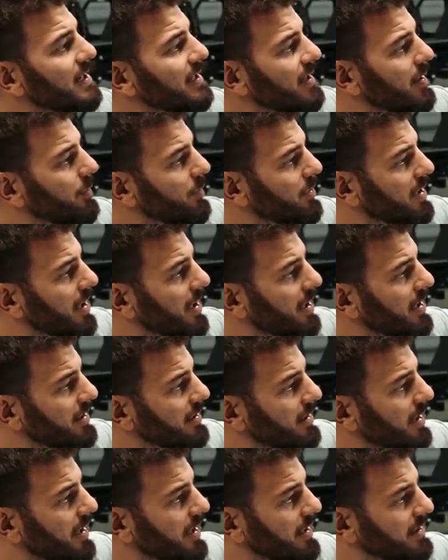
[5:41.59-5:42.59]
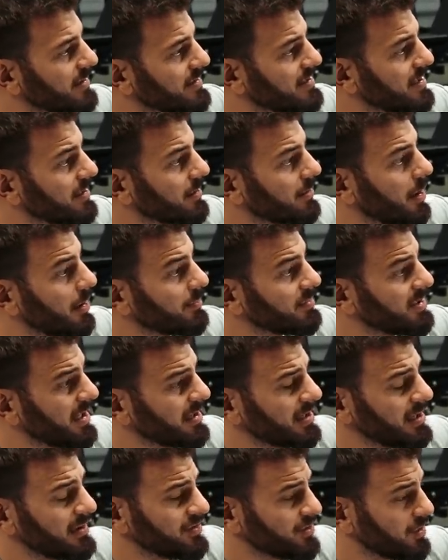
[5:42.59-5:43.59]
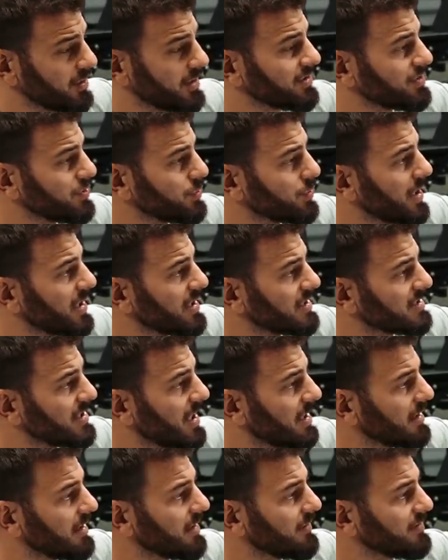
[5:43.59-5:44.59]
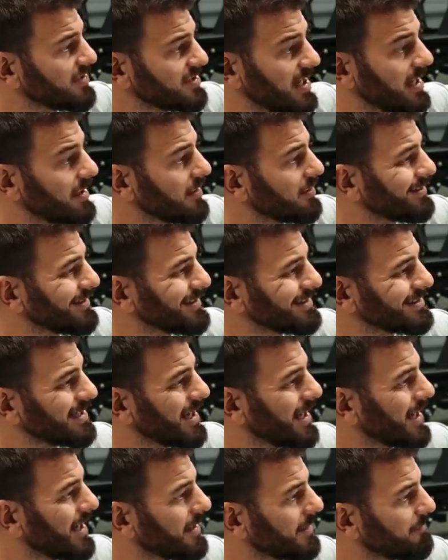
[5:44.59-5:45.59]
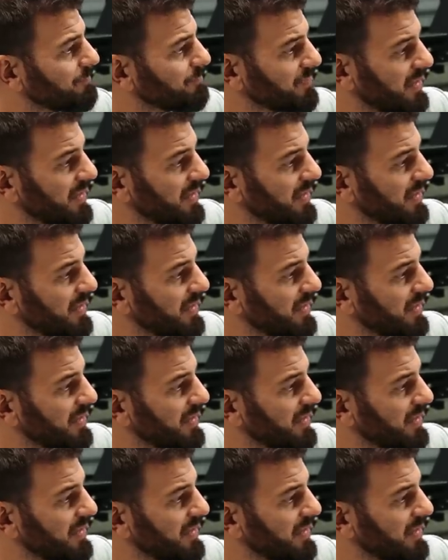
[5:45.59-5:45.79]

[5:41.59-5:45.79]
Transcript: Then we got single arm deadlifts, so like suitcase deadlifts, 10 on each side,